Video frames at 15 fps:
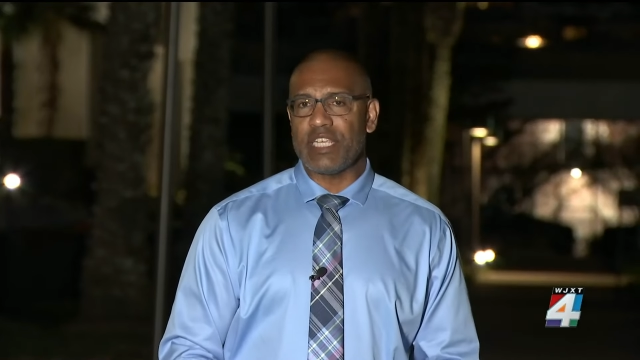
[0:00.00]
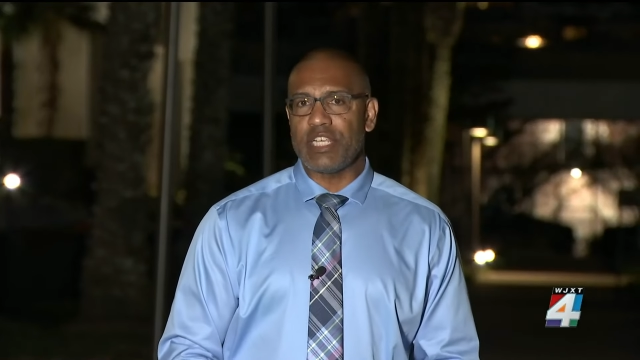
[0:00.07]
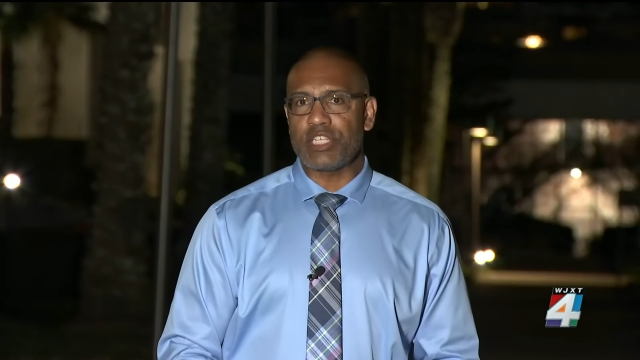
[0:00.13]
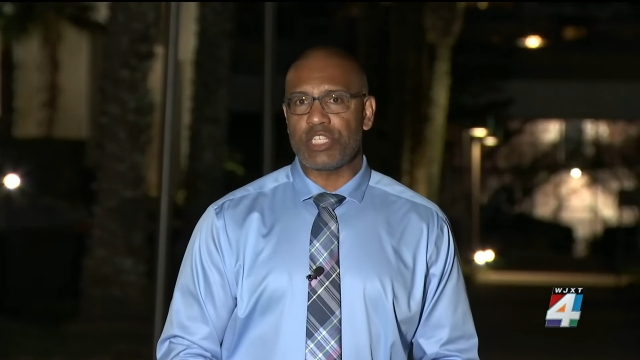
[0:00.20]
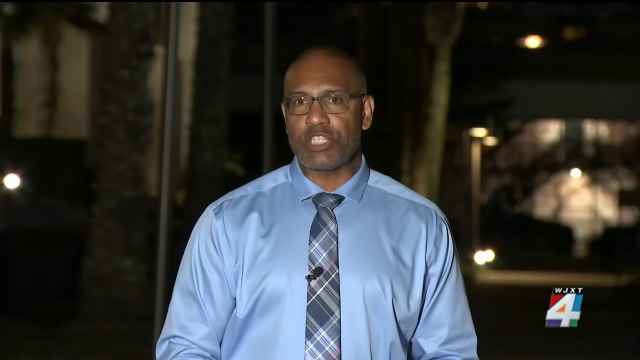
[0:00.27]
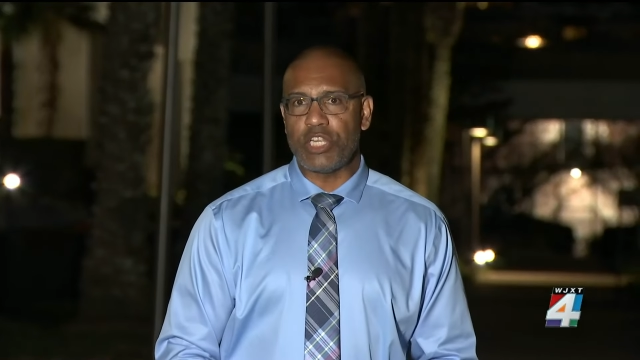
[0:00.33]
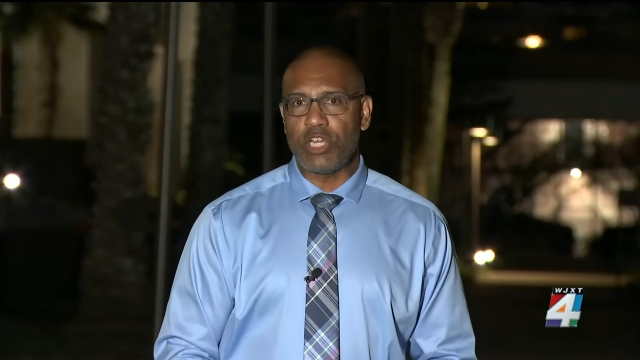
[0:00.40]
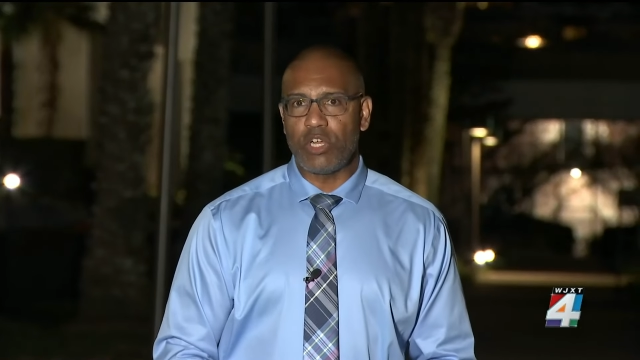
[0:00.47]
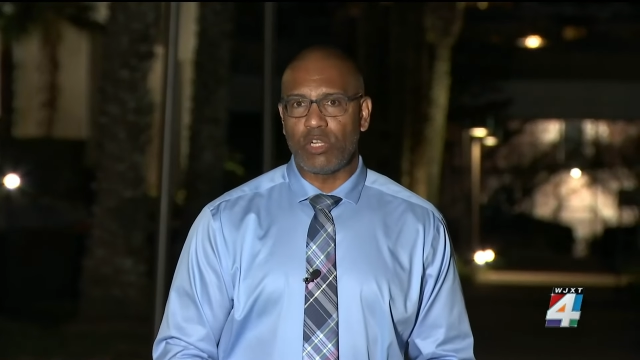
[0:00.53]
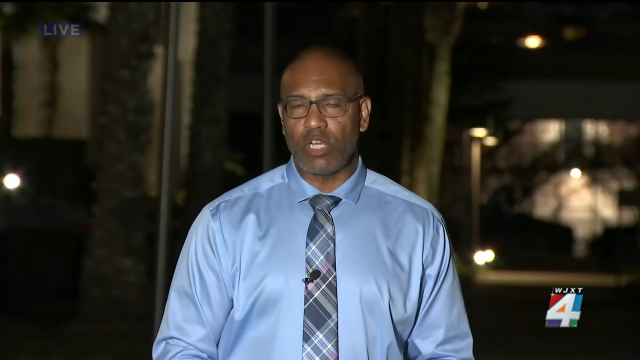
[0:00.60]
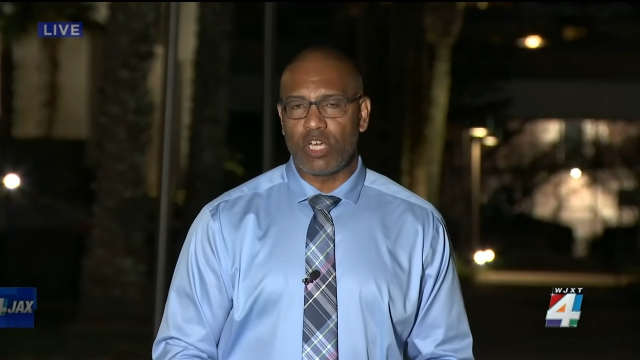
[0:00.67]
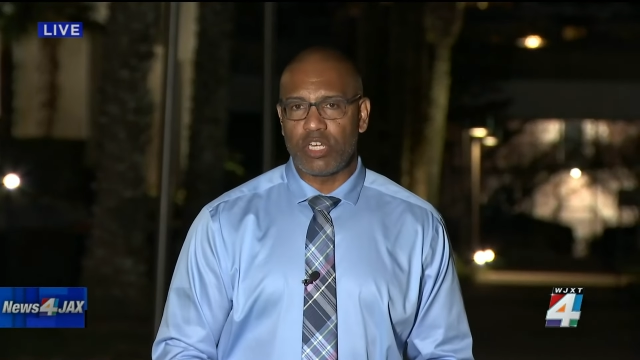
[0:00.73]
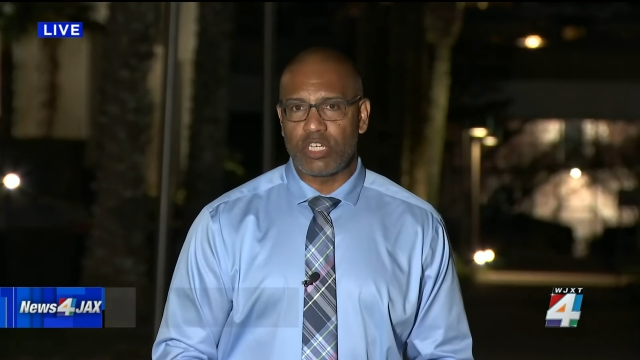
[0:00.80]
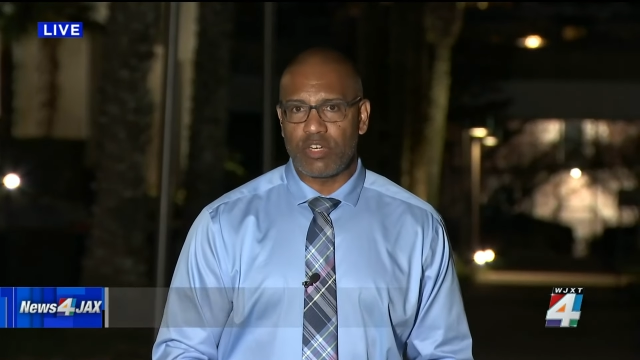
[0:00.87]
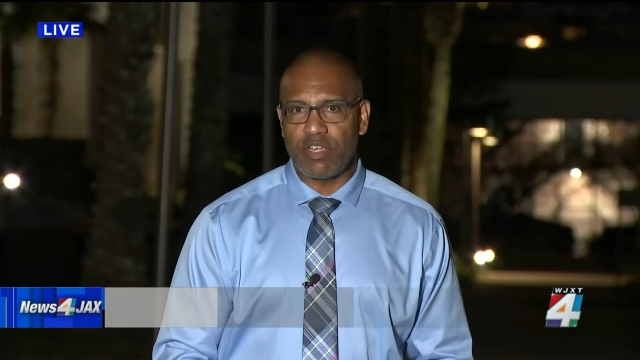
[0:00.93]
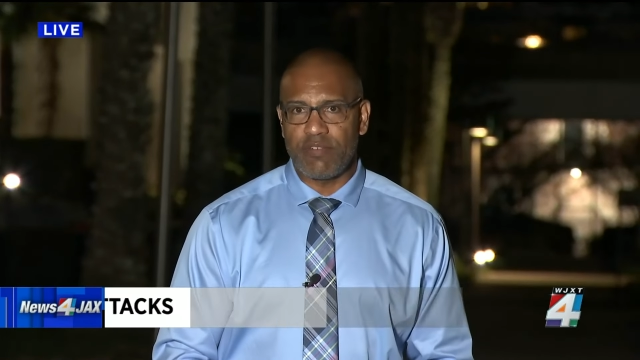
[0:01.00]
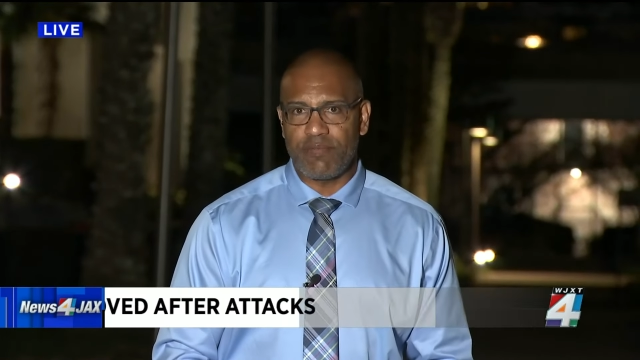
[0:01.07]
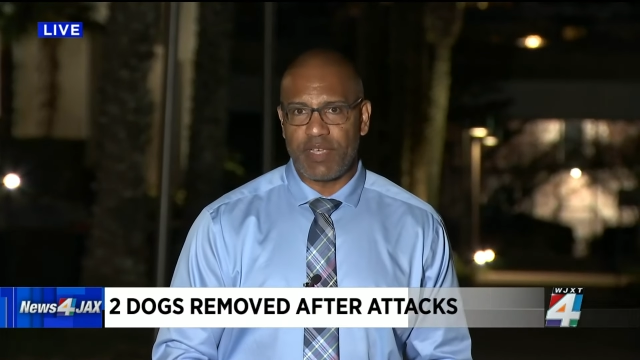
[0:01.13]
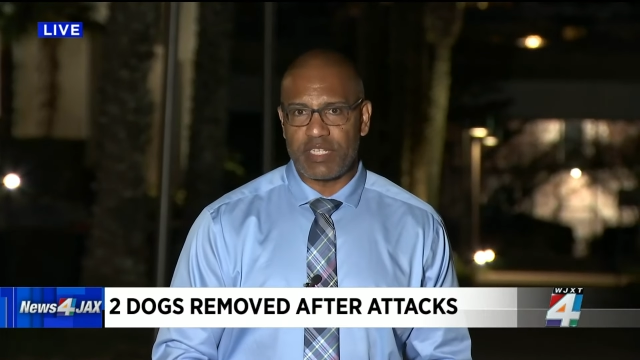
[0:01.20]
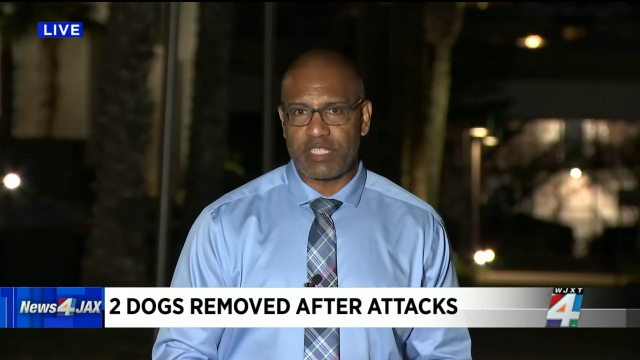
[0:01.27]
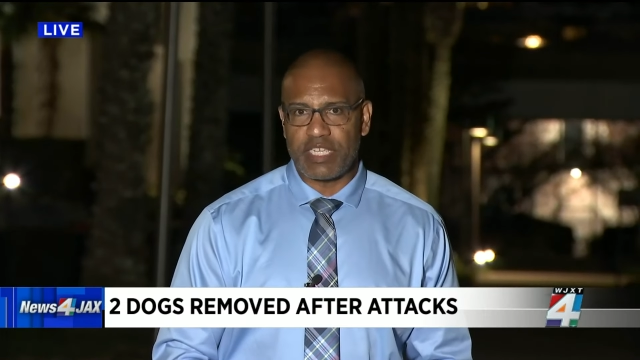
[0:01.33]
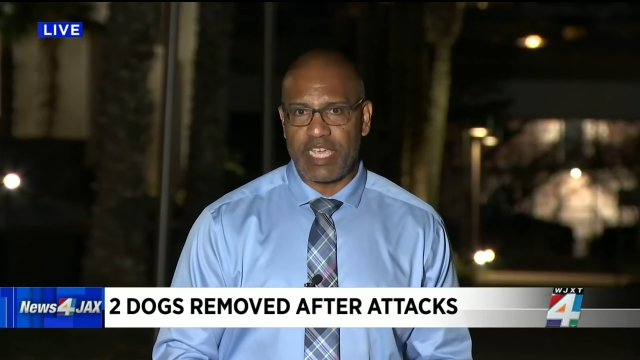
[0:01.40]
is still under
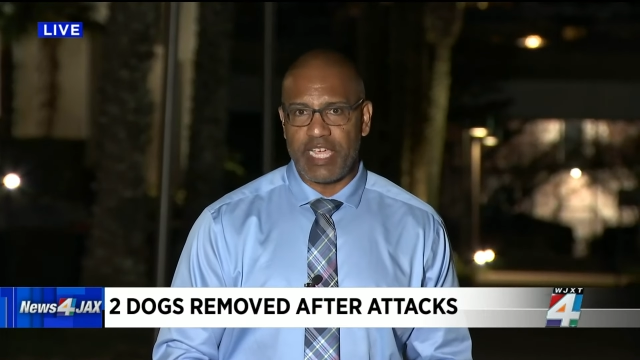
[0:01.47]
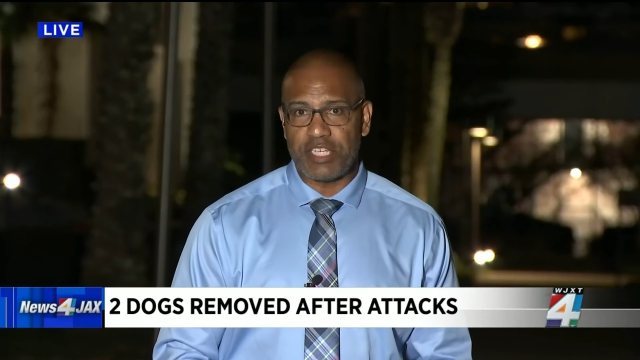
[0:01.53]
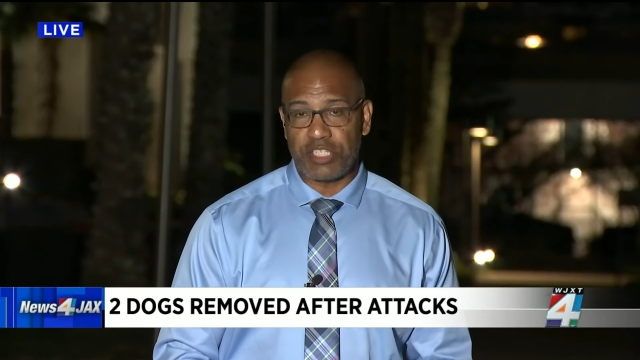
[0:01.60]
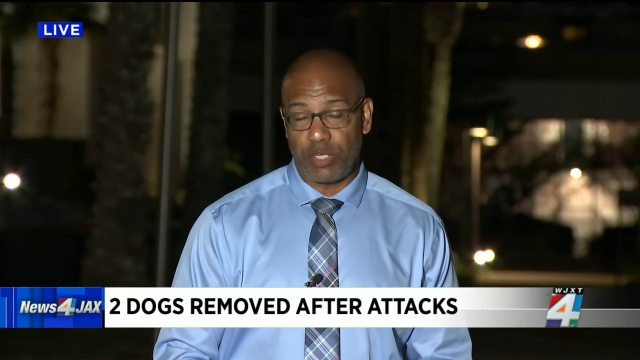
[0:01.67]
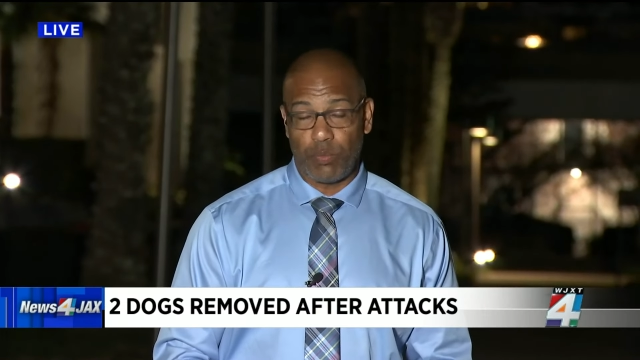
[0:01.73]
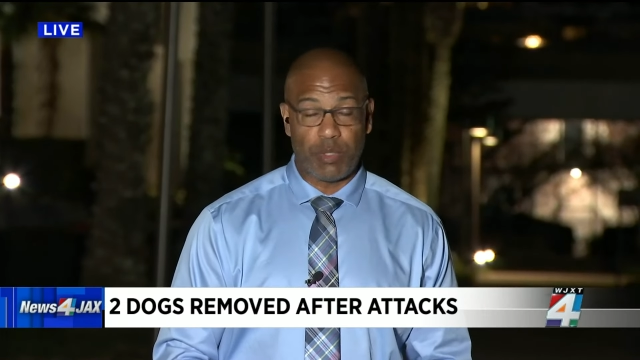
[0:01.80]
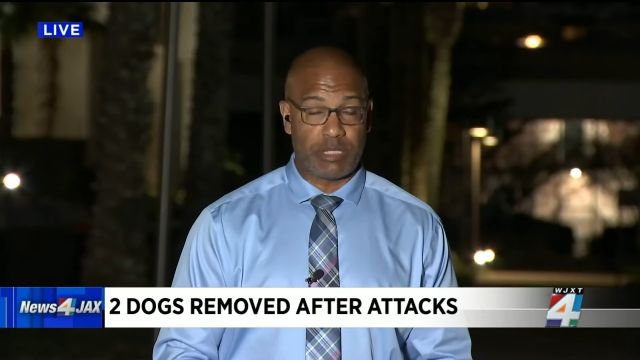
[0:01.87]
investigation,